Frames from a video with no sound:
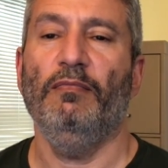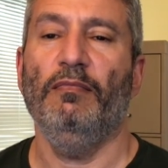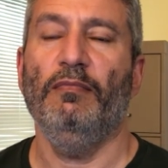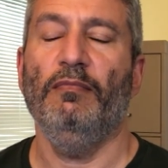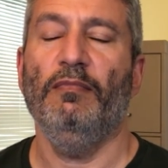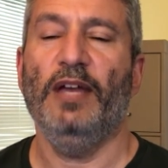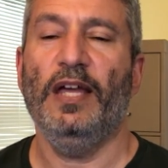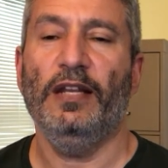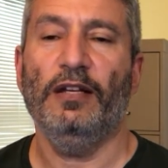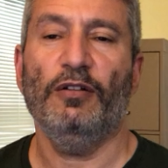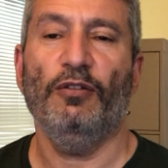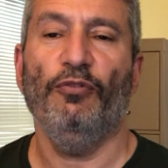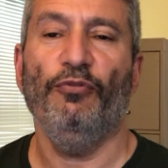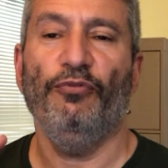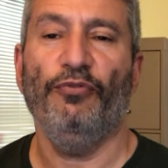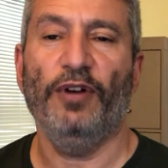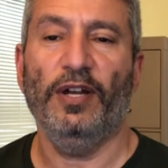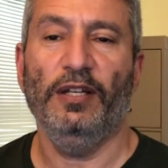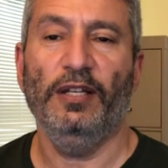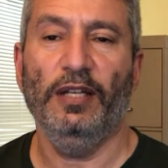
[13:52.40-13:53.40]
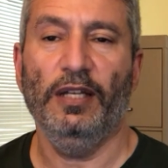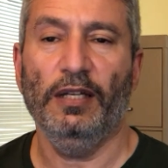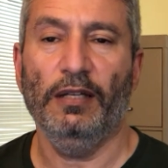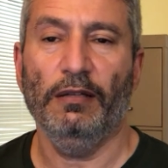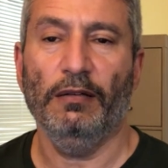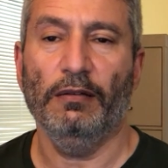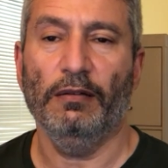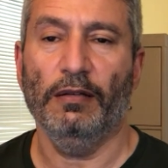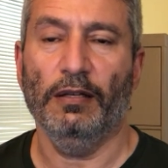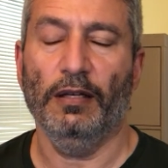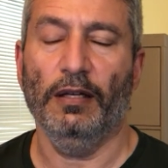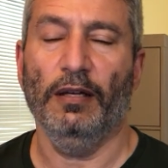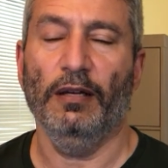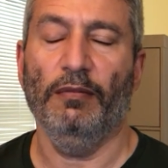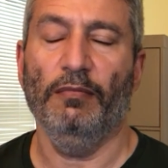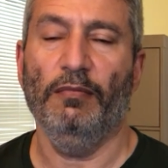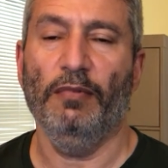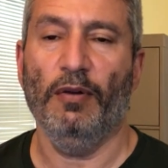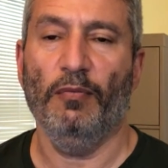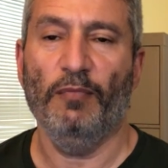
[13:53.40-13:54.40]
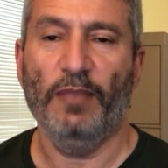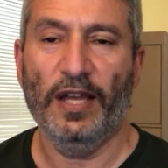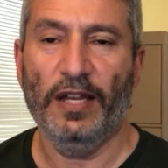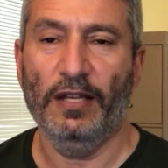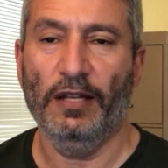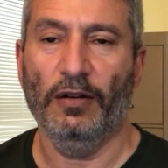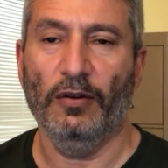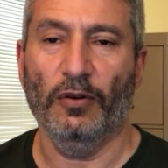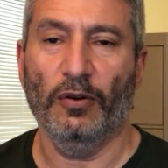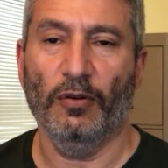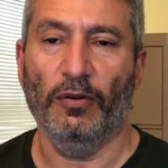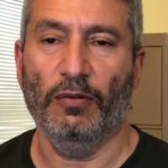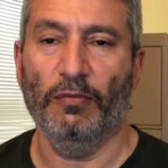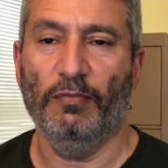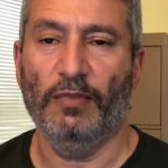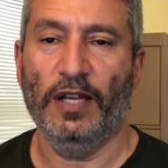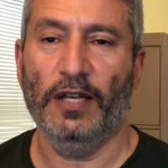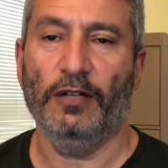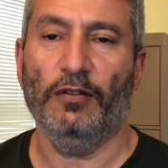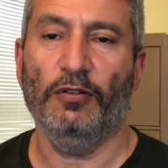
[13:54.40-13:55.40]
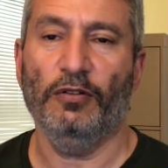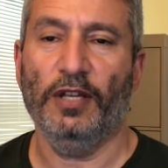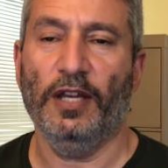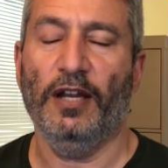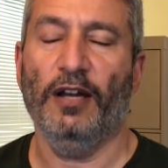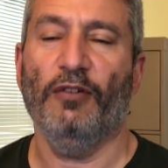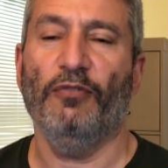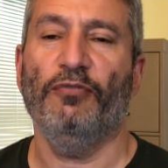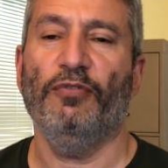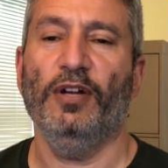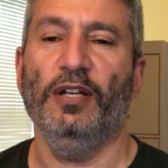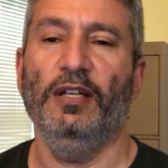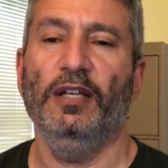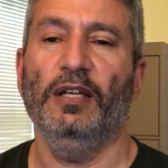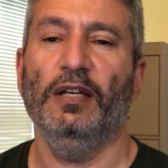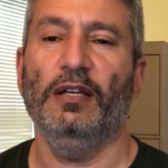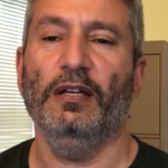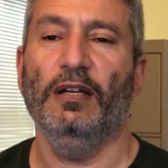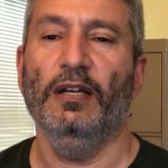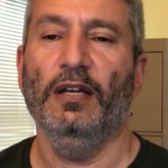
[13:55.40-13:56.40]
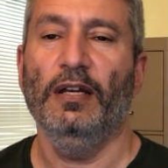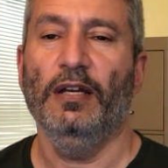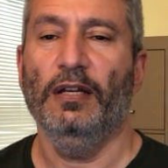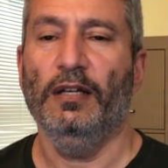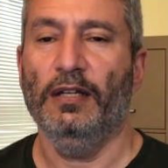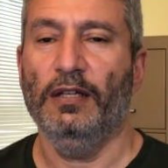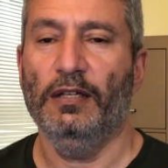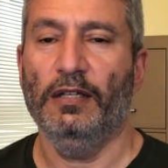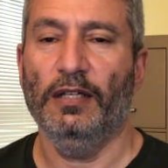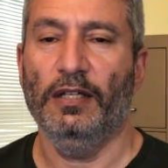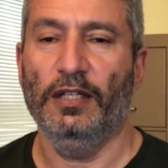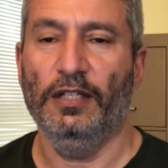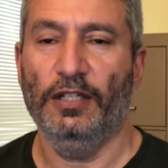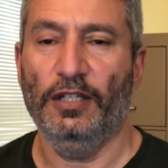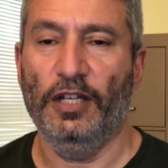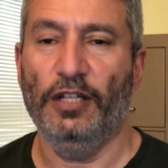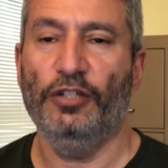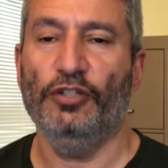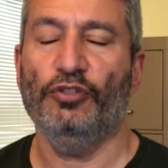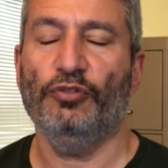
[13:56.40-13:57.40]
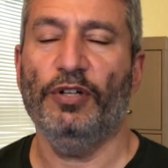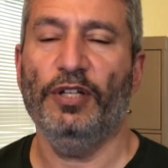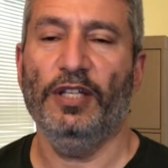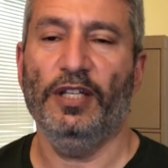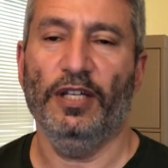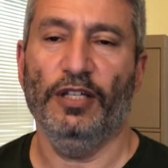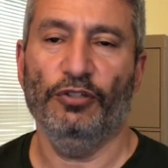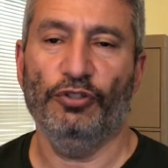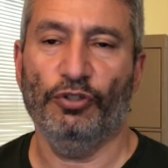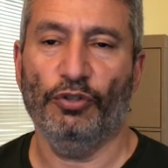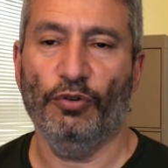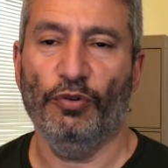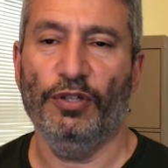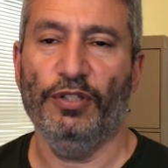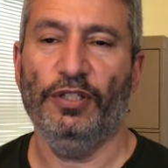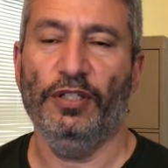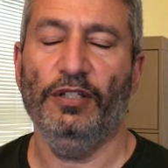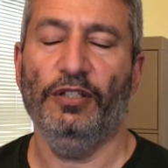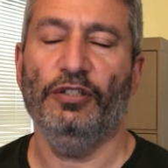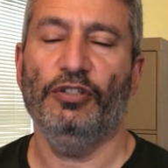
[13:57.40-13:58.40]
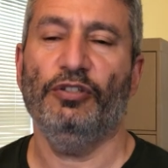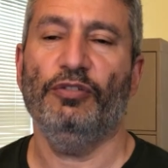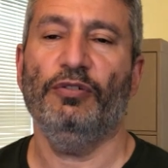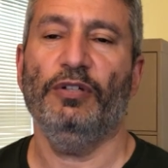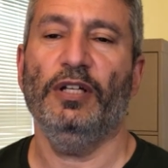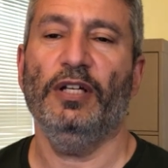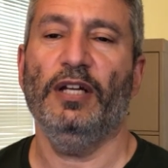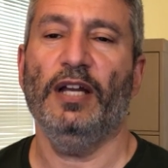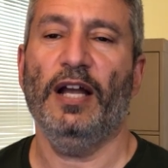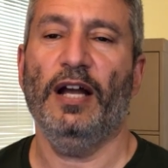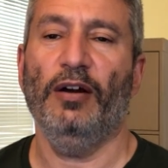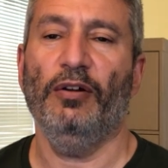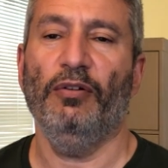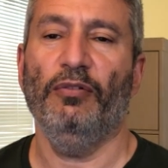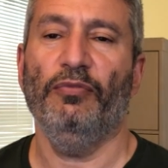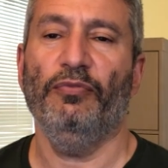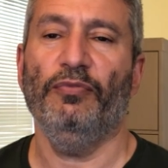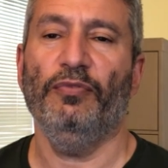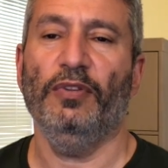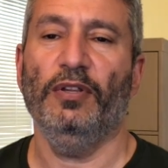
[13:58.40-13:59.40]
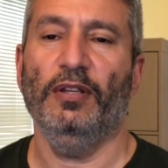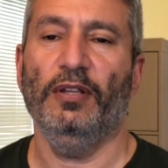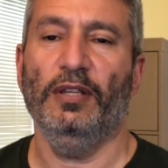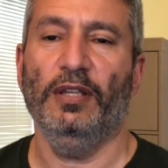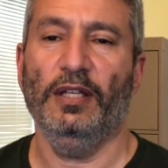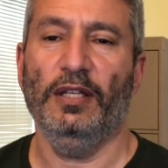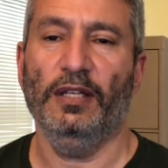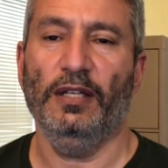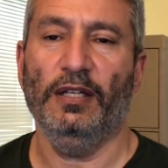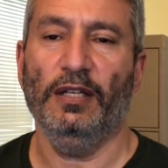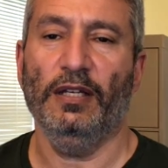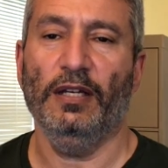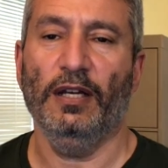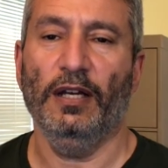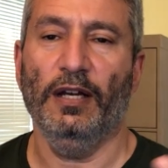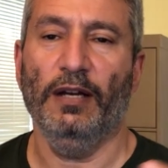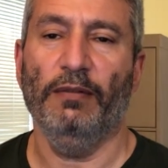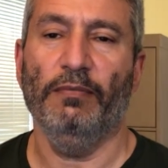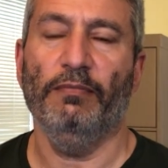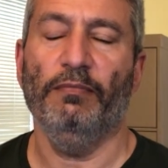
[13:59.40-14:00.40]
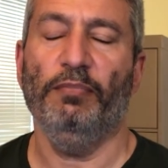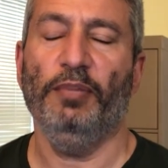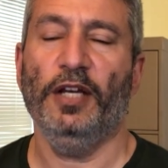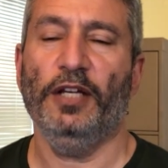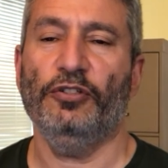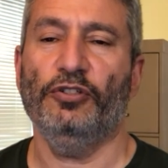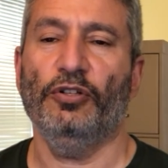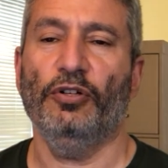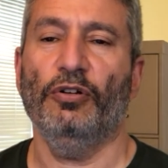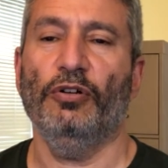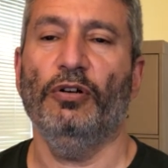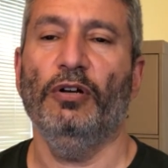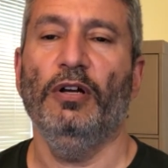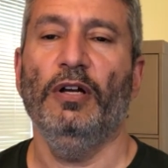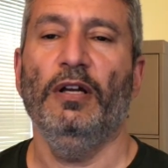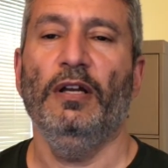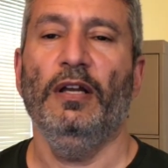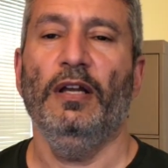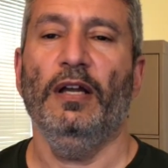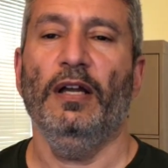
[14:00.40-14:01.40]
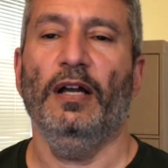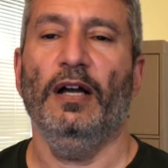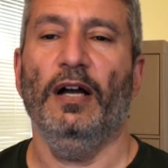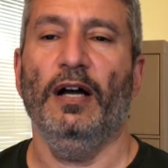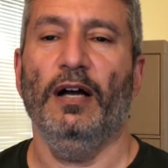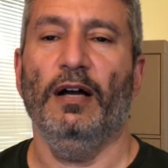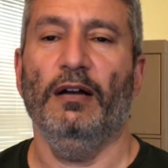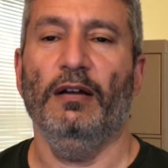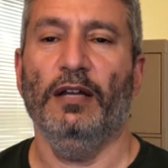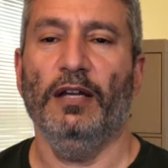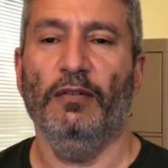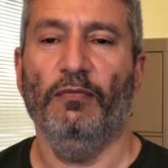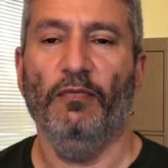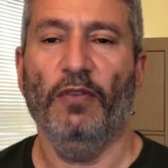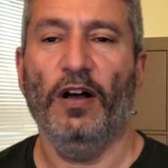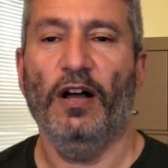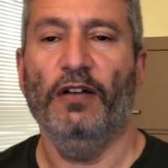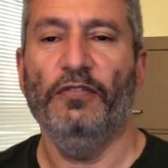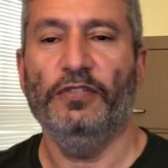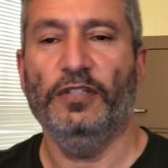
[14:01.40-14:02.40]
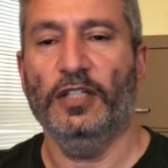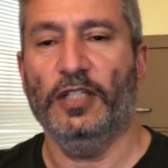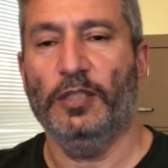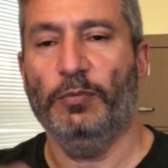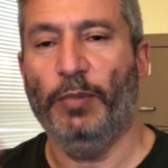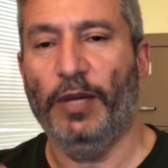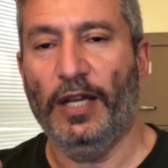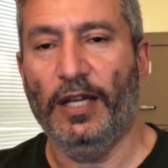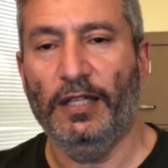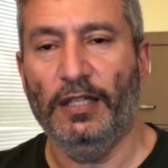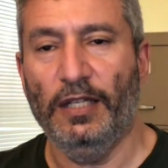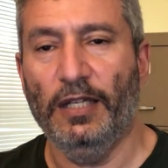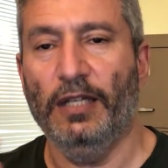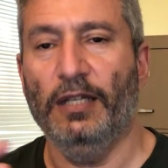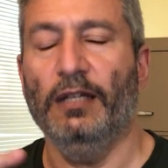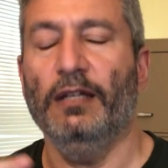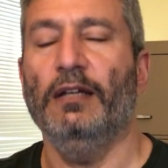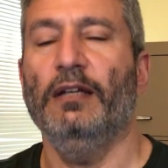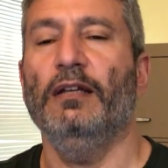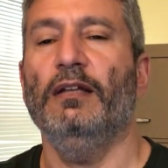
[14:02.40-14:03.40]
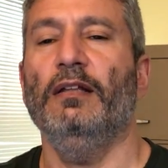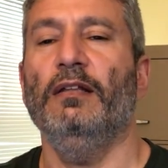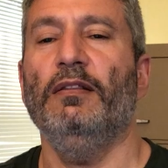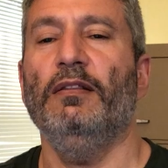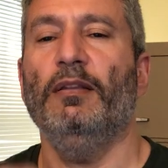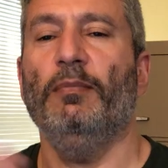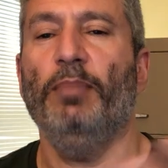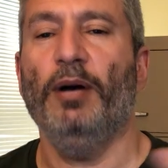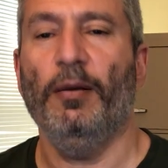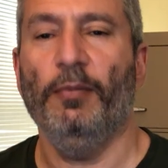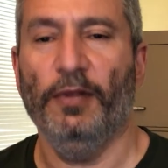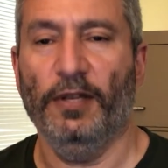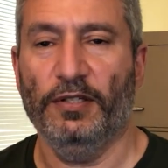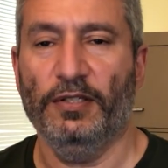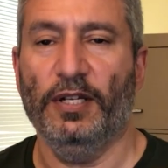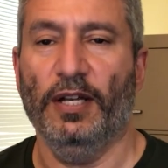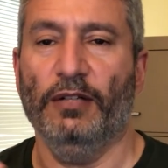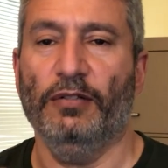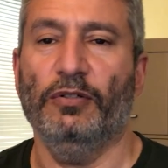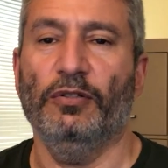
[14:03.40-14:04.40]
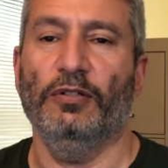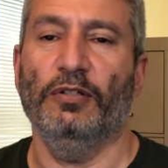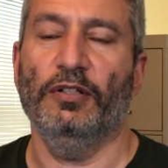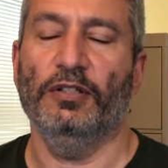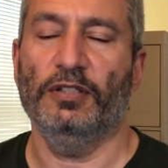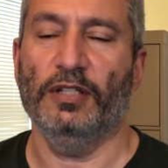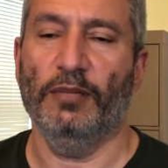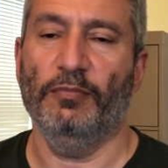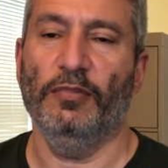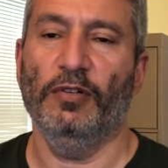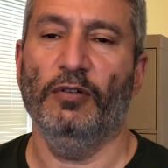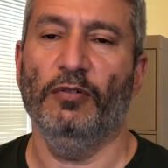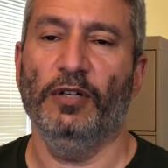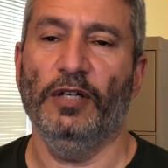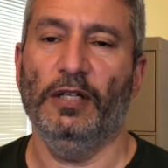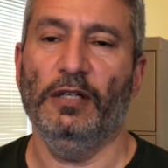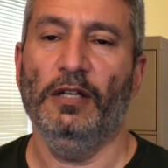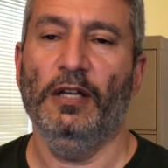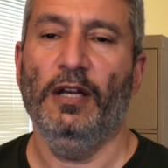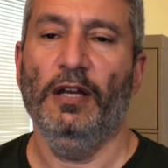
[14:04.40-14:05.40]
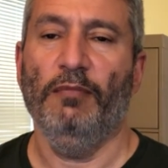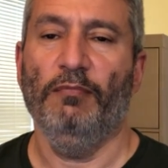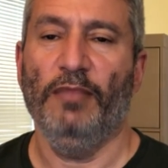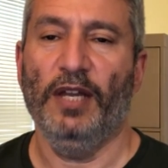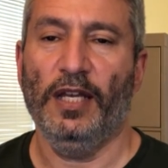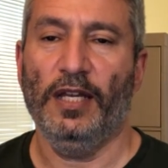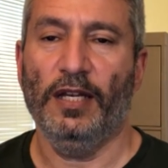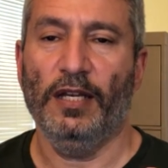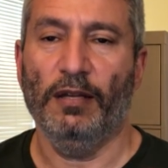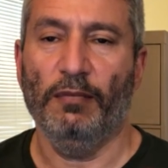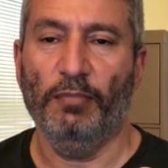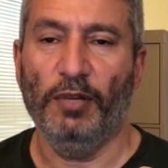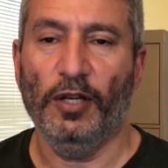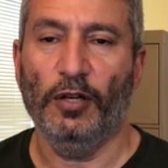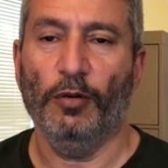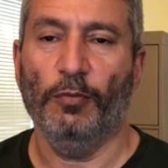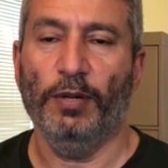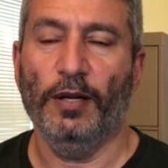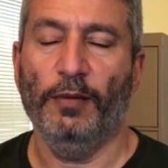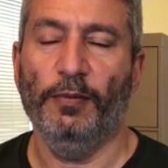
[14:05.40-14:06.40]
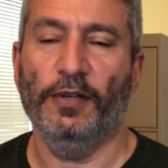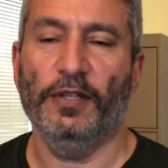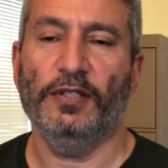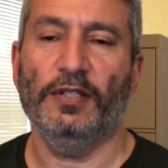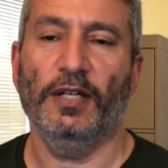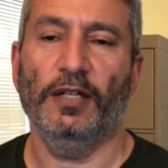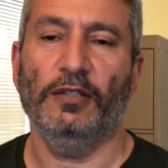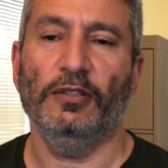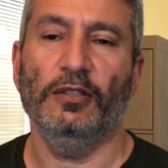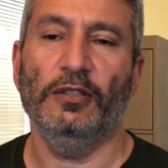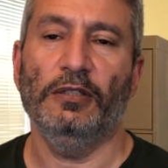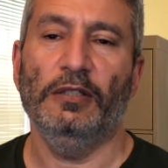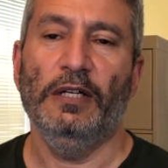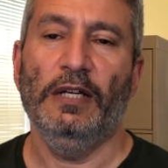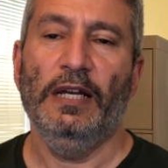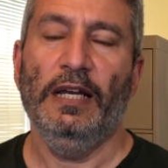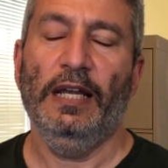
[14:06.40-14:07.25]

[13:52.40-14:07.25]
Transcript: medical funding or medical care funding in the industry, the insurance industry out of the picture, involves expanding the public sector to some degree, making a bigger public sector.